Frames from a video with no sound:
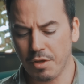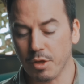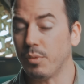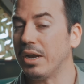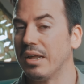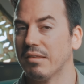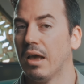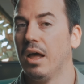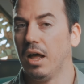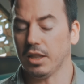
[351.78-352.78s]
though it is
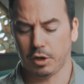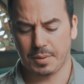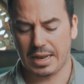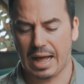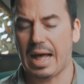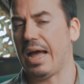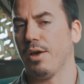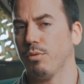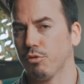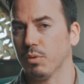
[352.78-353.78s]
a little bit high,
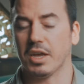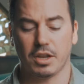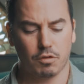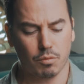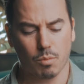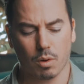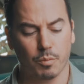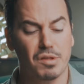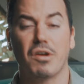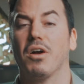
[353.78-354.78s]
which we'll get into more
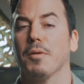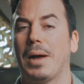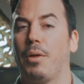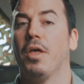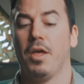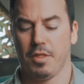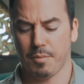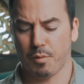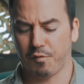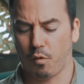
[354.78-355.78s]
when we talk about
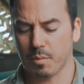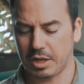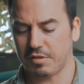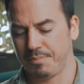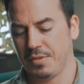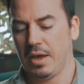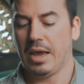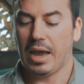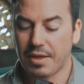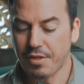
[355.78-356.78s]
the performance.
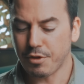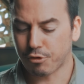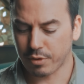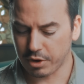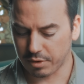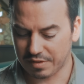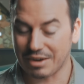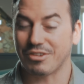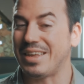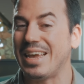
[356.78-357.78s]
And then the trigger is
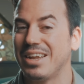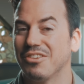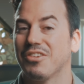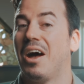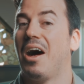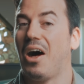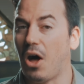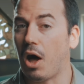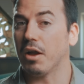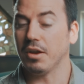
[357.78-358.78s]
actually hinged
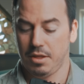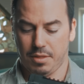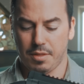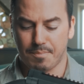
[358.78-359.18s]
on the